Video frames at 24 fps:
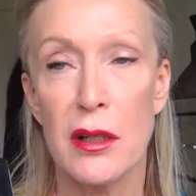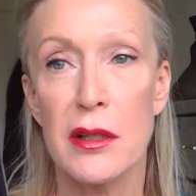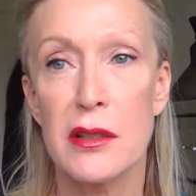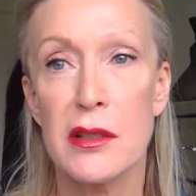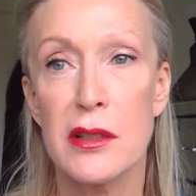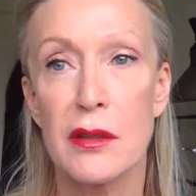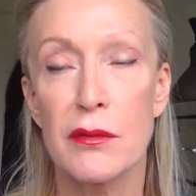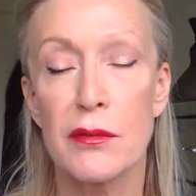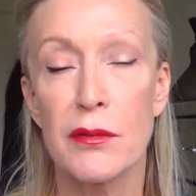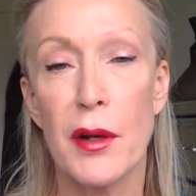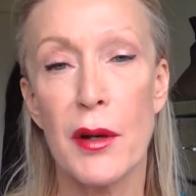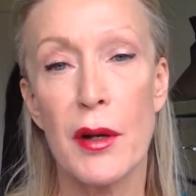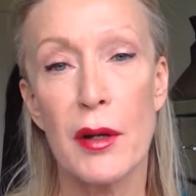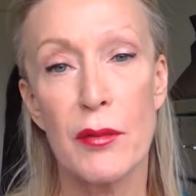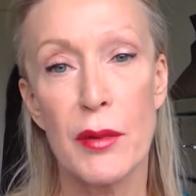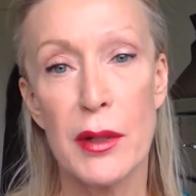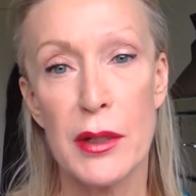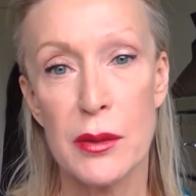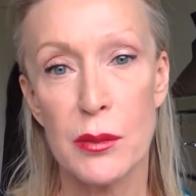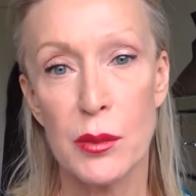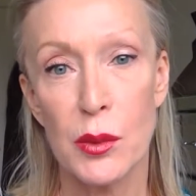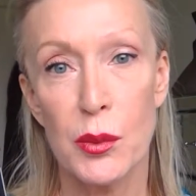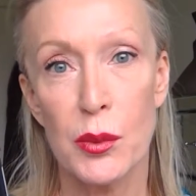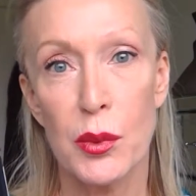It's a very
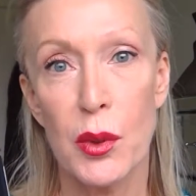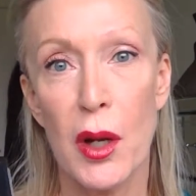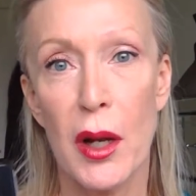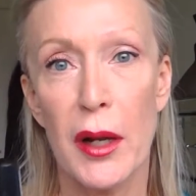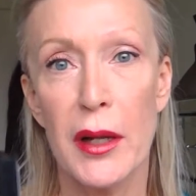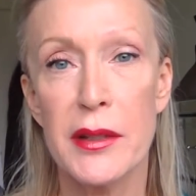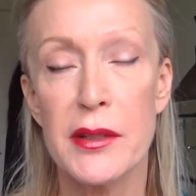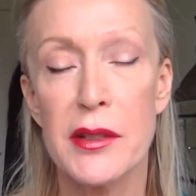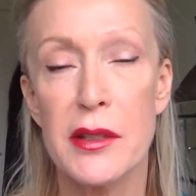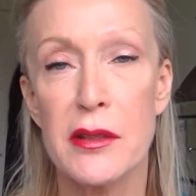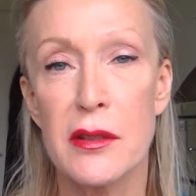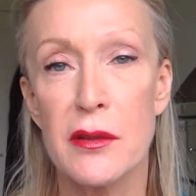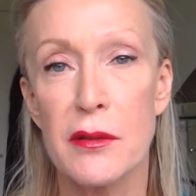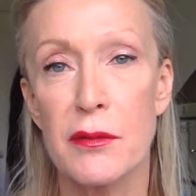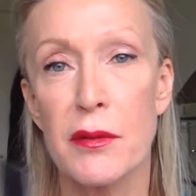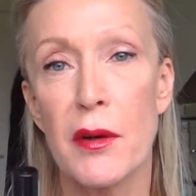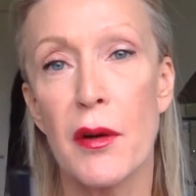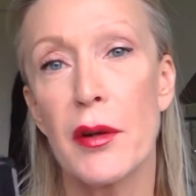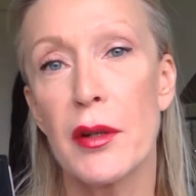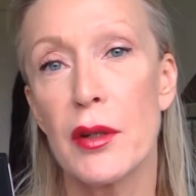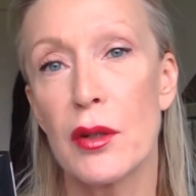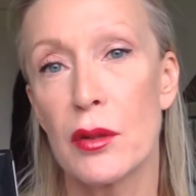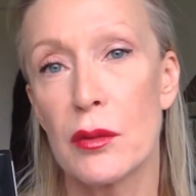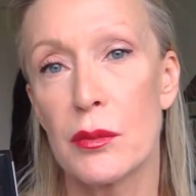reasonable price. It's a
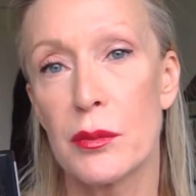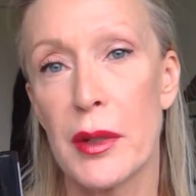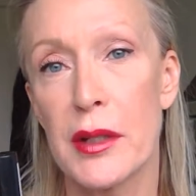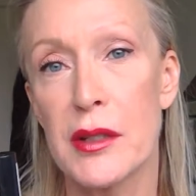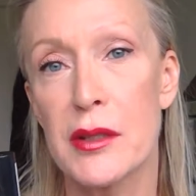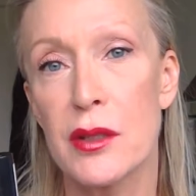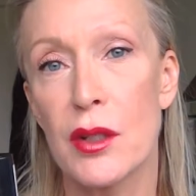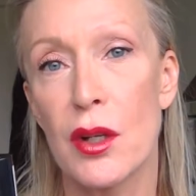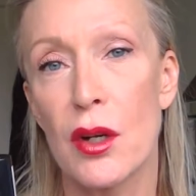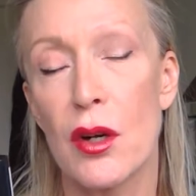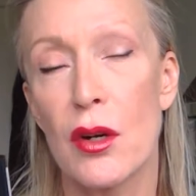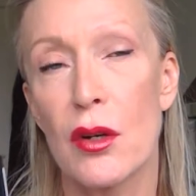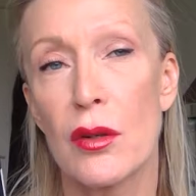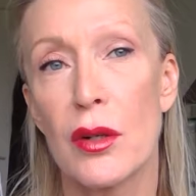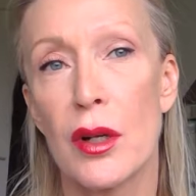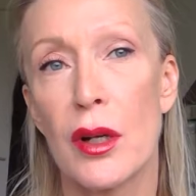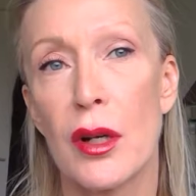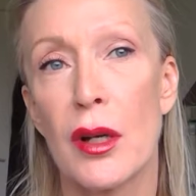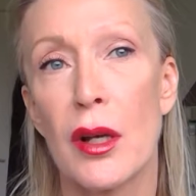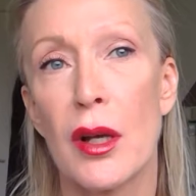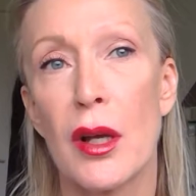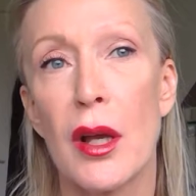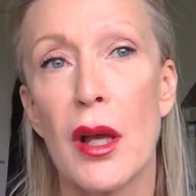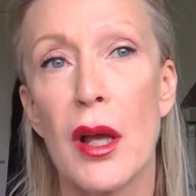very good
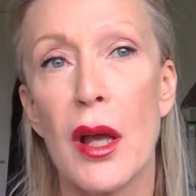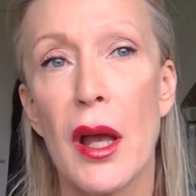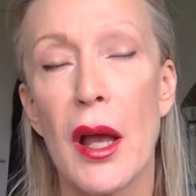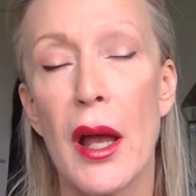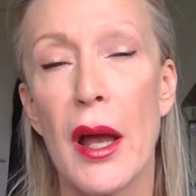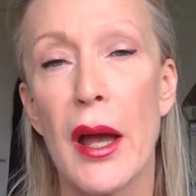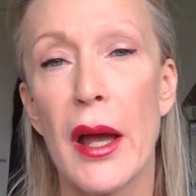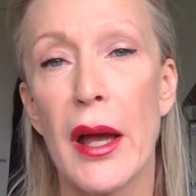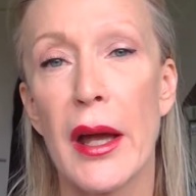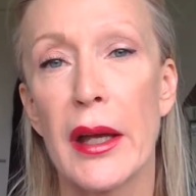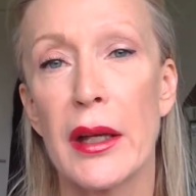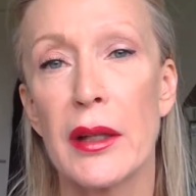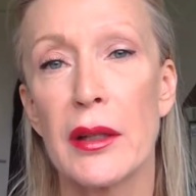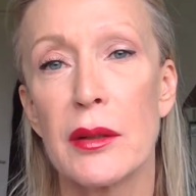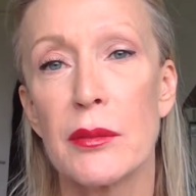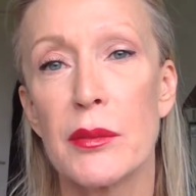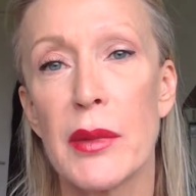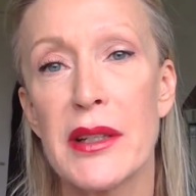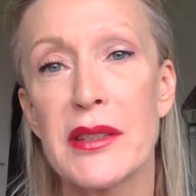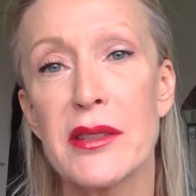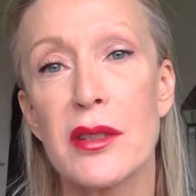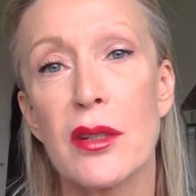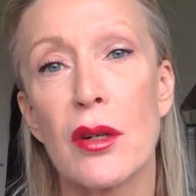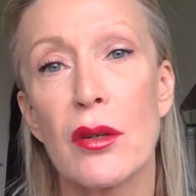mascara, and
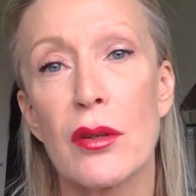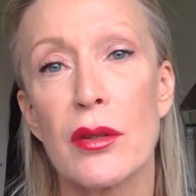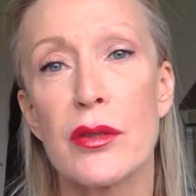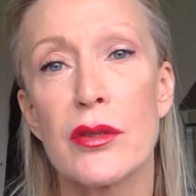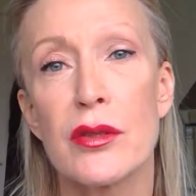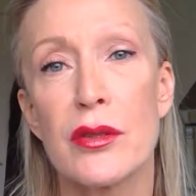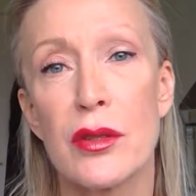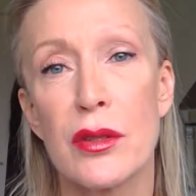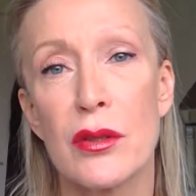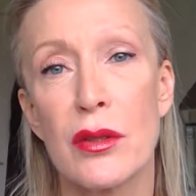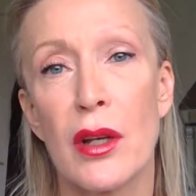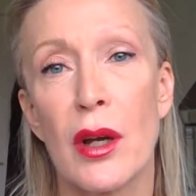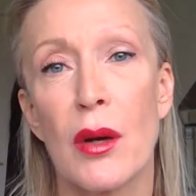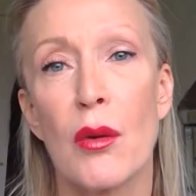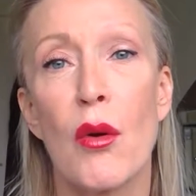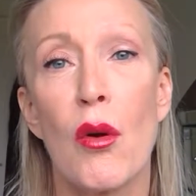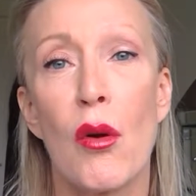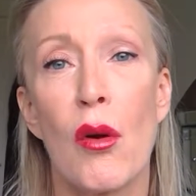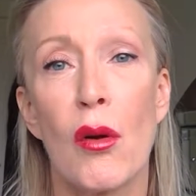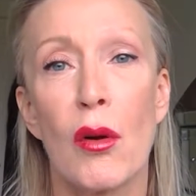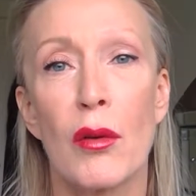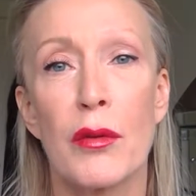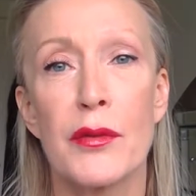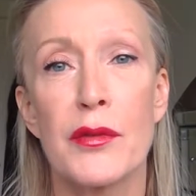mascaras do go
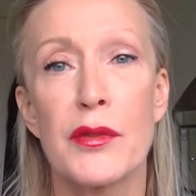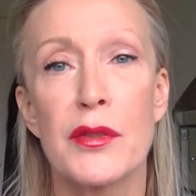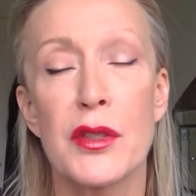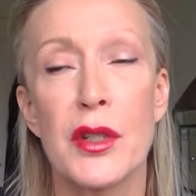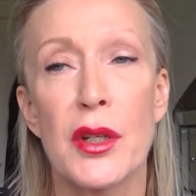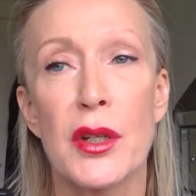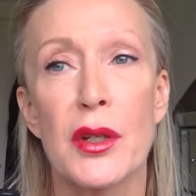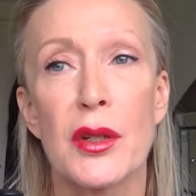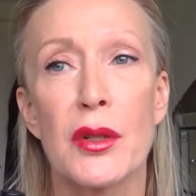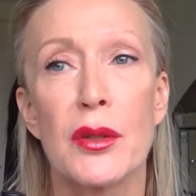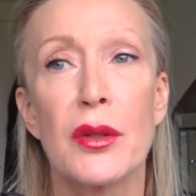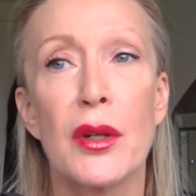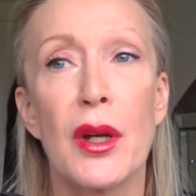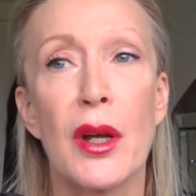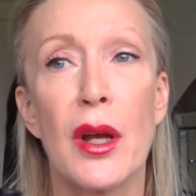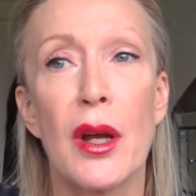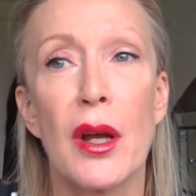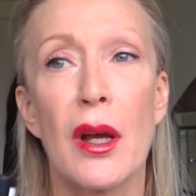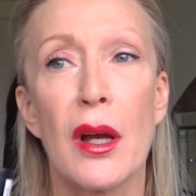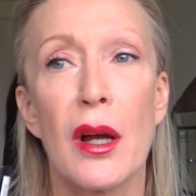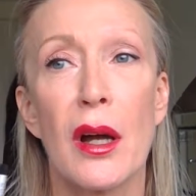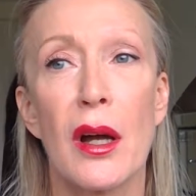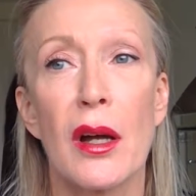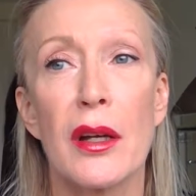off, so
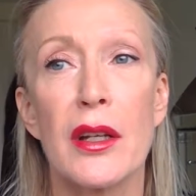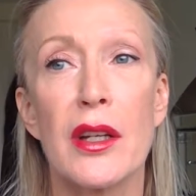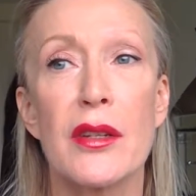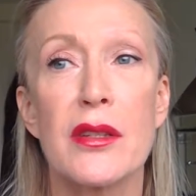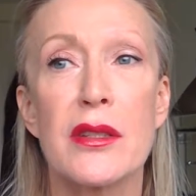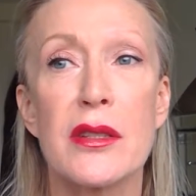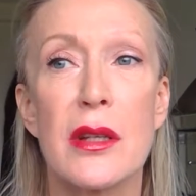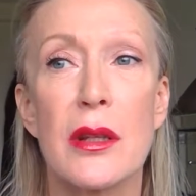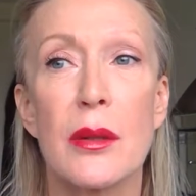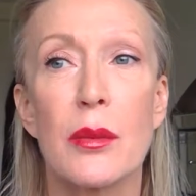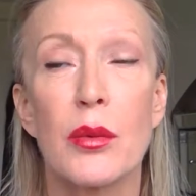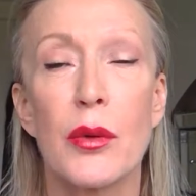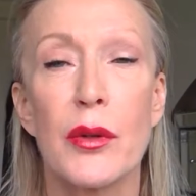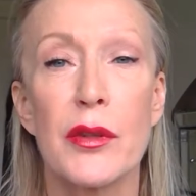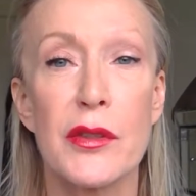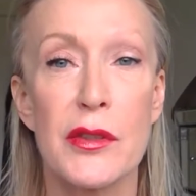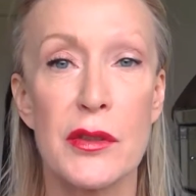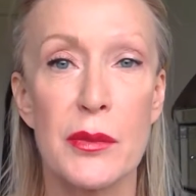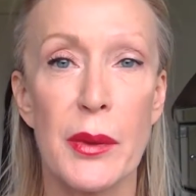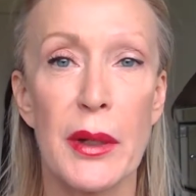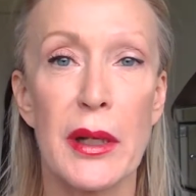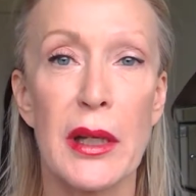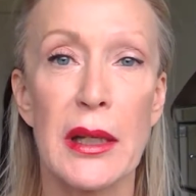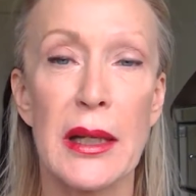I don't see the point of
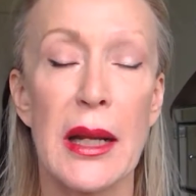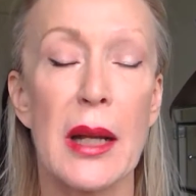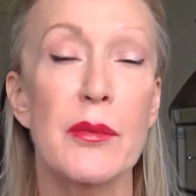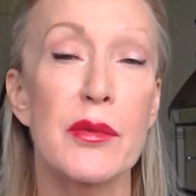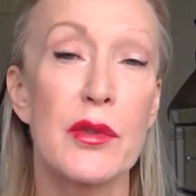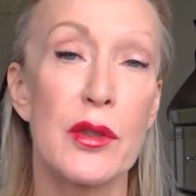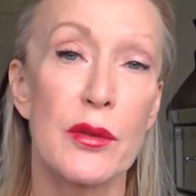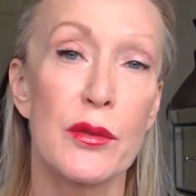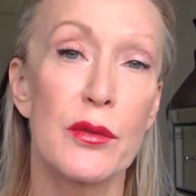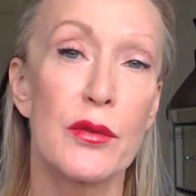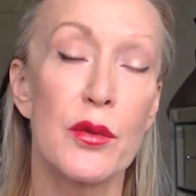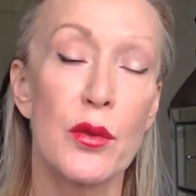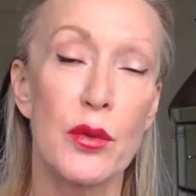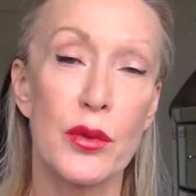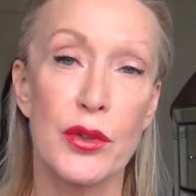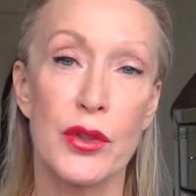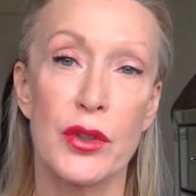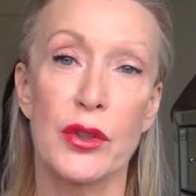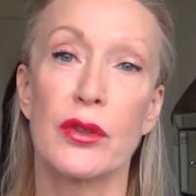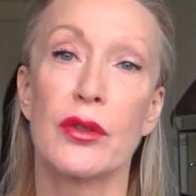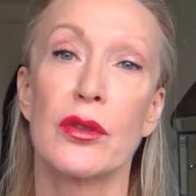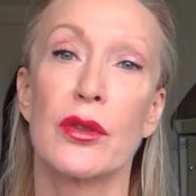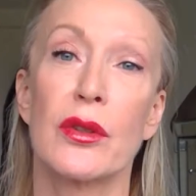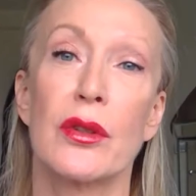spending an absolute
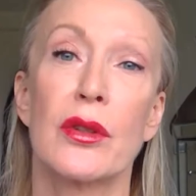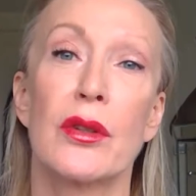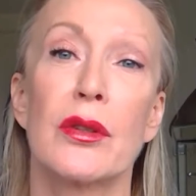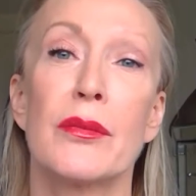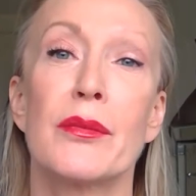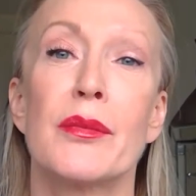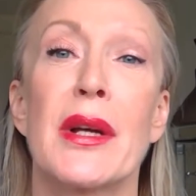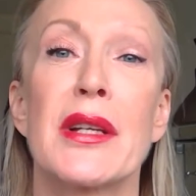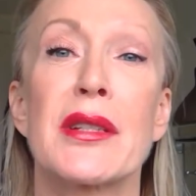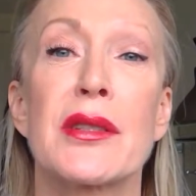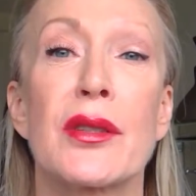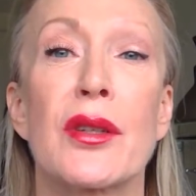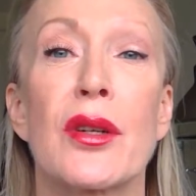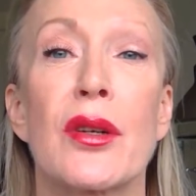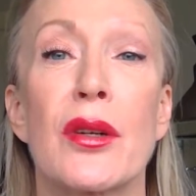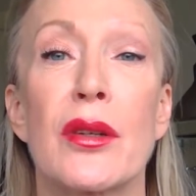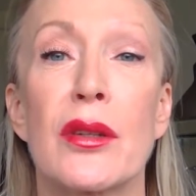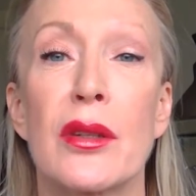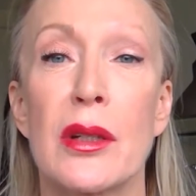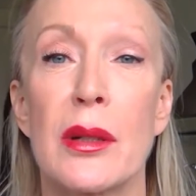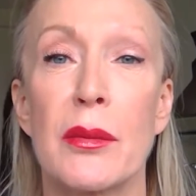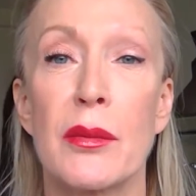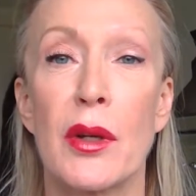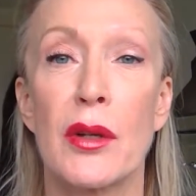fortune on a mascara
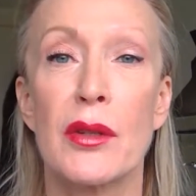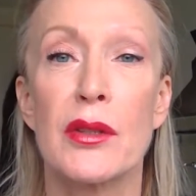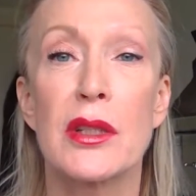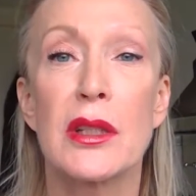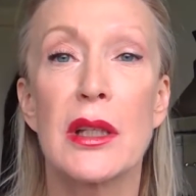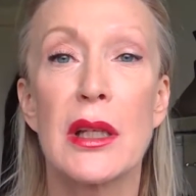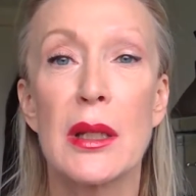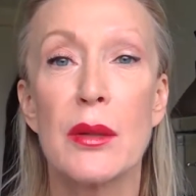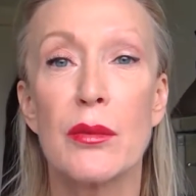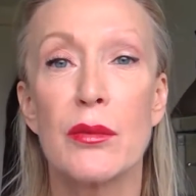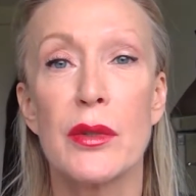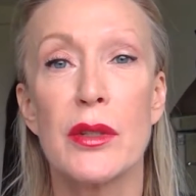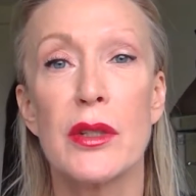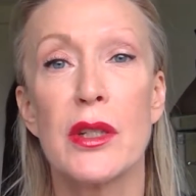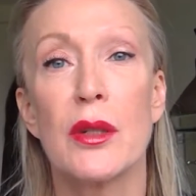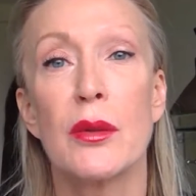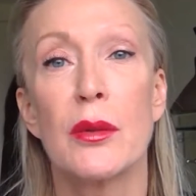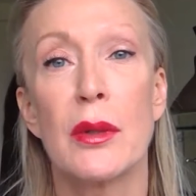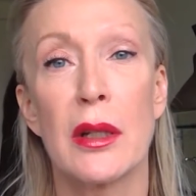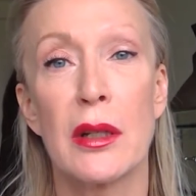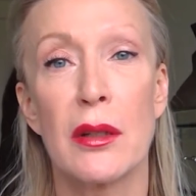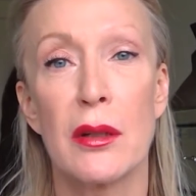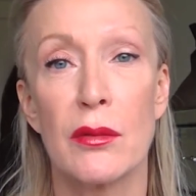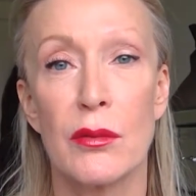that I'm going to keep
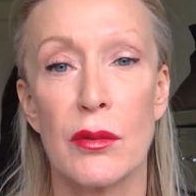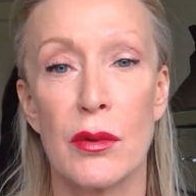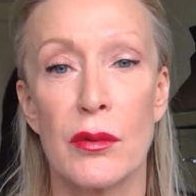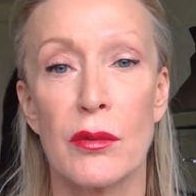renewing.